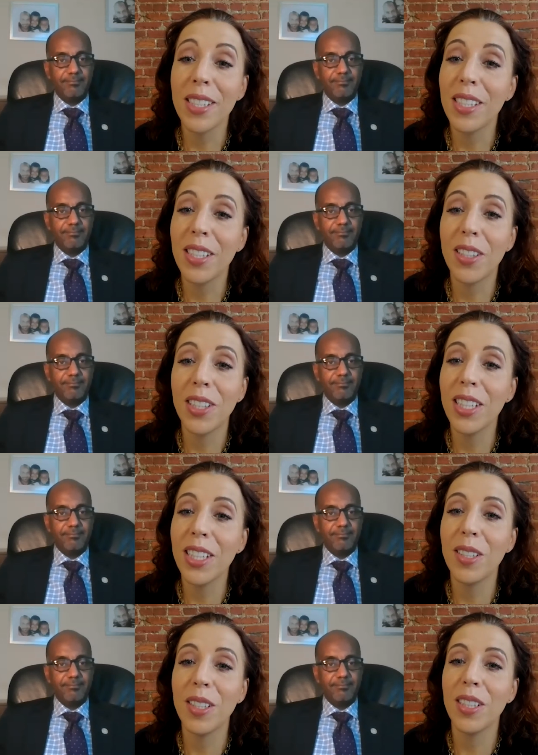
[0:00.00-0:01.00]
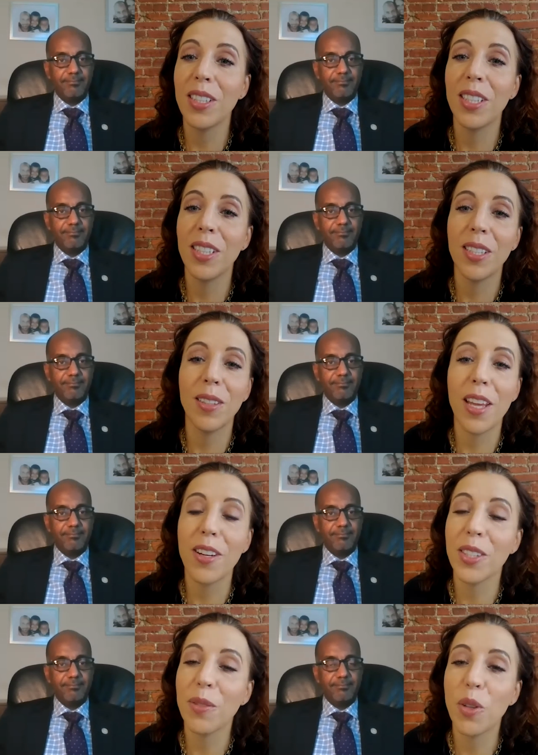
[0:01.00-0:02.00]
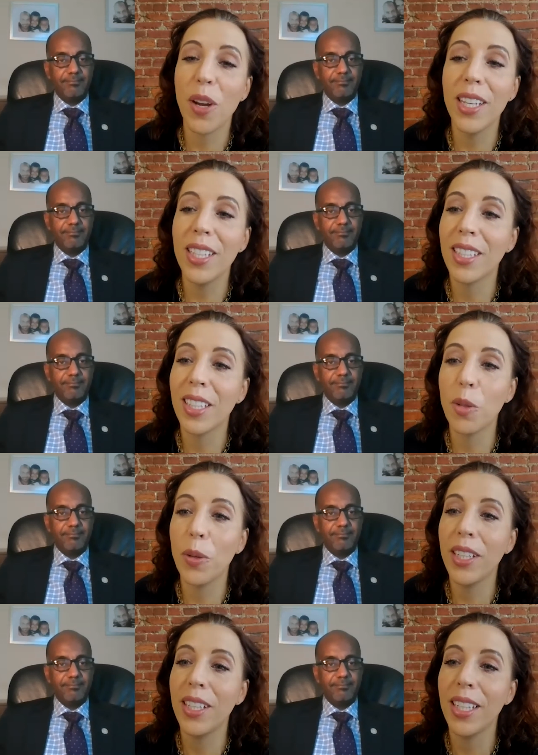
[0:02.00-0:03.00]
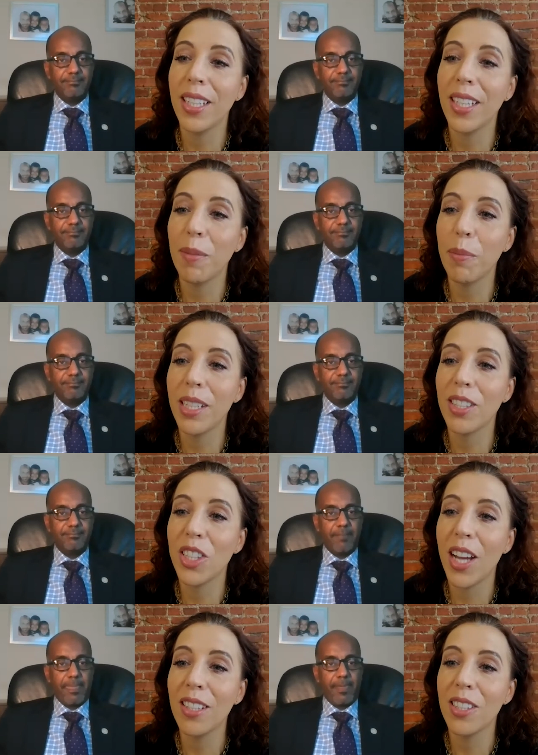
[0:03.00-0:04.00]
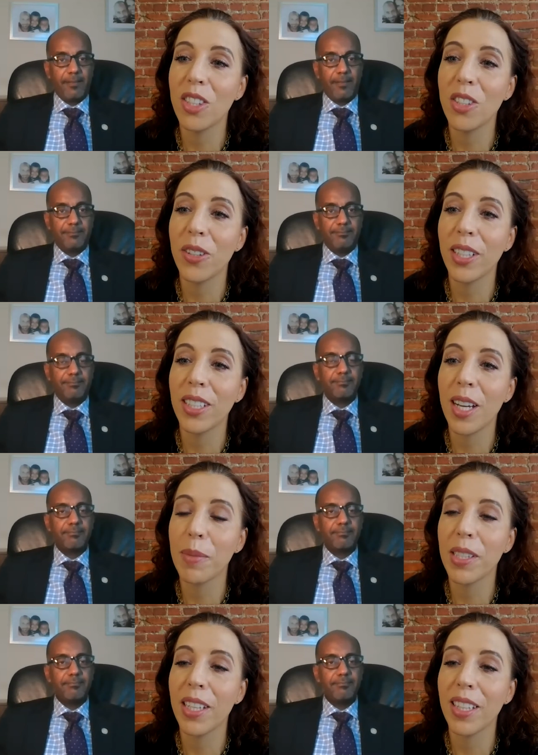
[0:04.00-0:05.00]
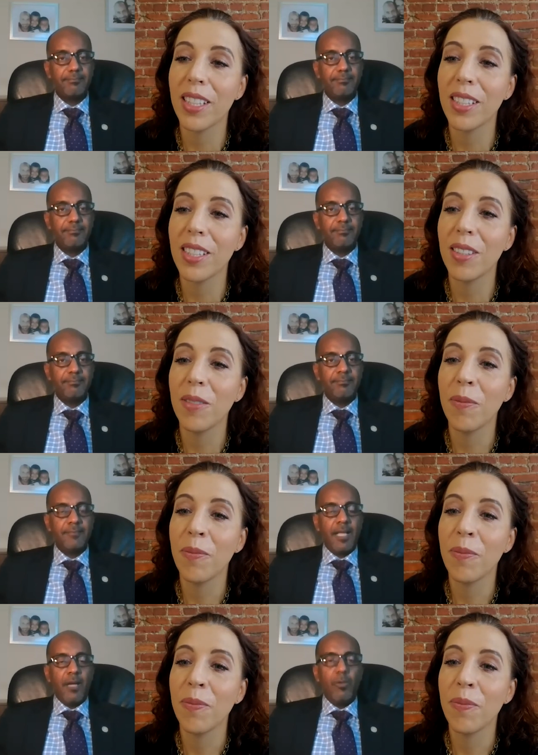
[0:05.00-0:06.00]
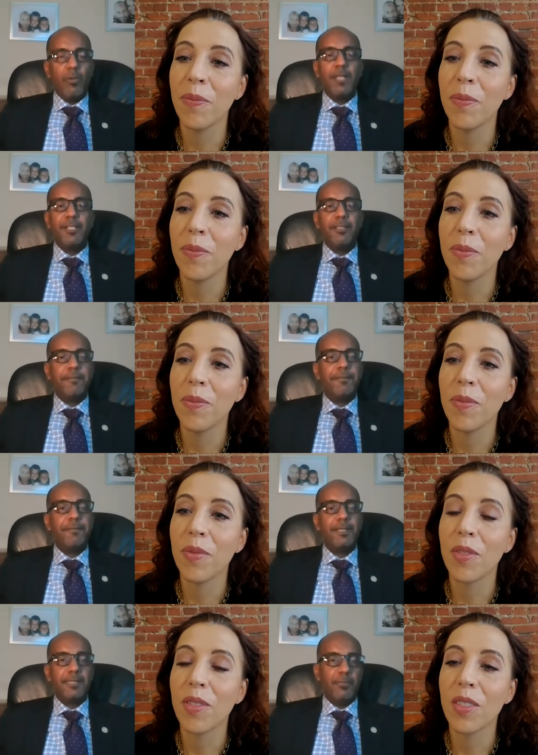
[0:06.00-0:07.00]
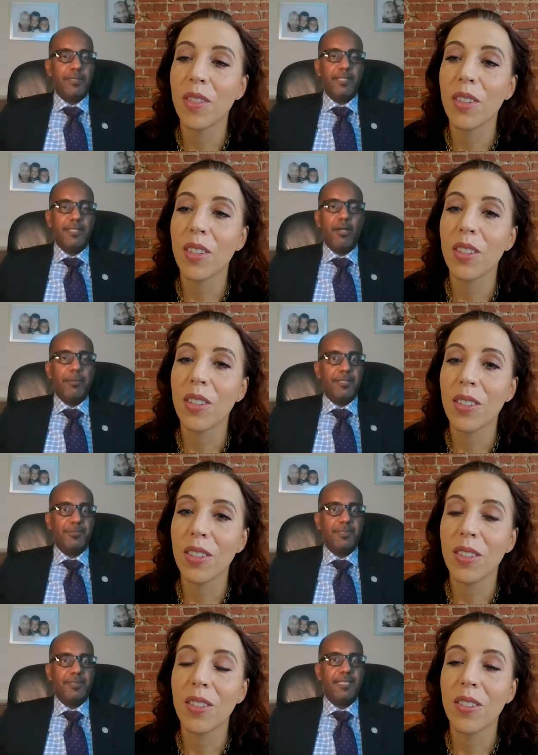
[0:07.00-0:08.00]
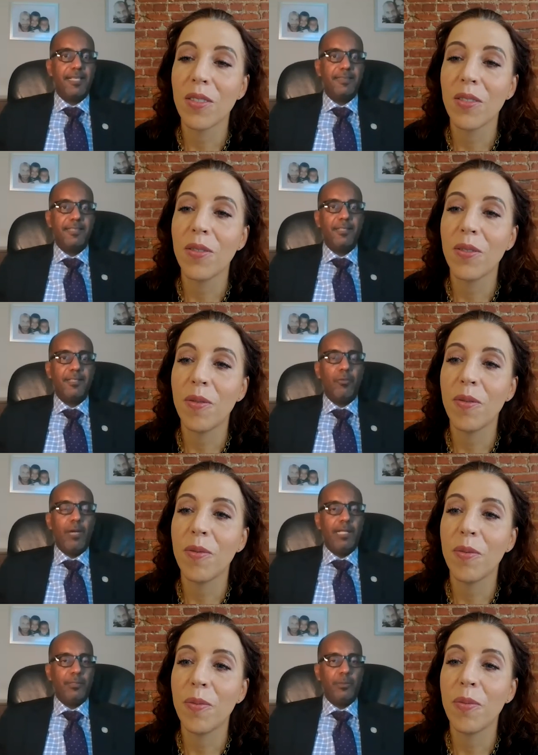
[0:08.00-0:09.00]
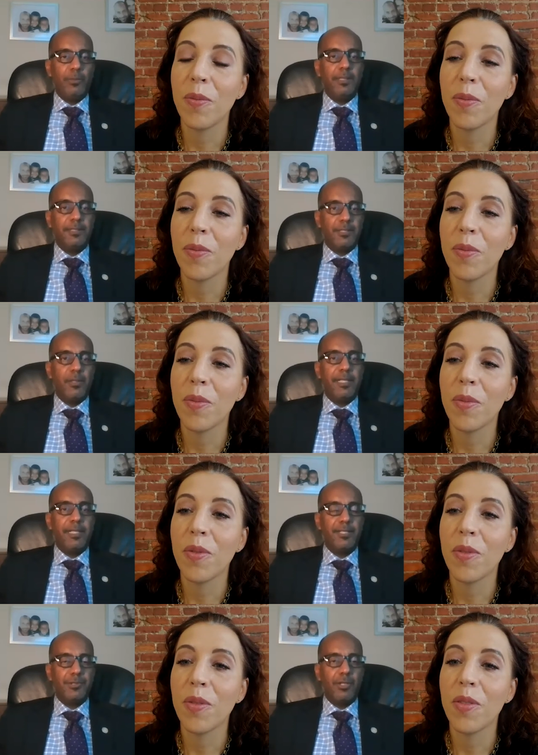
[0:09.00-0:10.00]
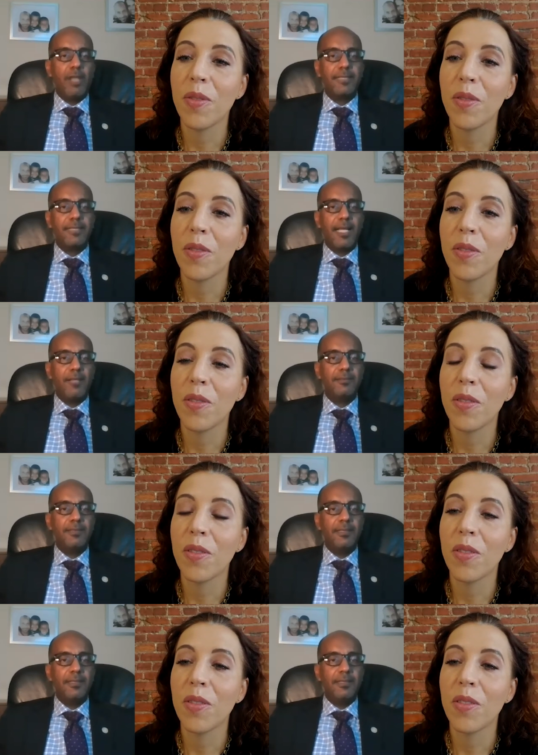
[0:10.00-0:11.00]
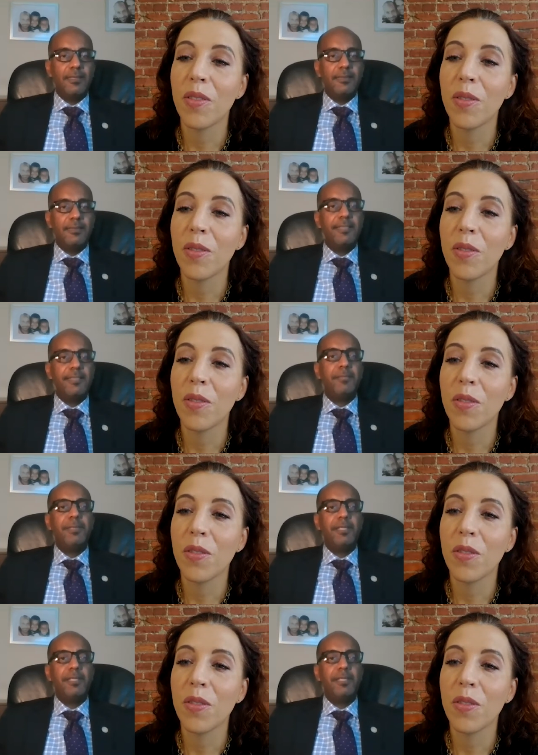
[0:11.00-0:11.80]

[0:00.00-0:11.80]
Speaker 1: still need to, to letters of credit, and liquidity can be a challenge during times like this.
Speaker 2: Well, you know, the first thing we did, Aubrey, is we said, you know, while the world is going into lockdown, TDB needs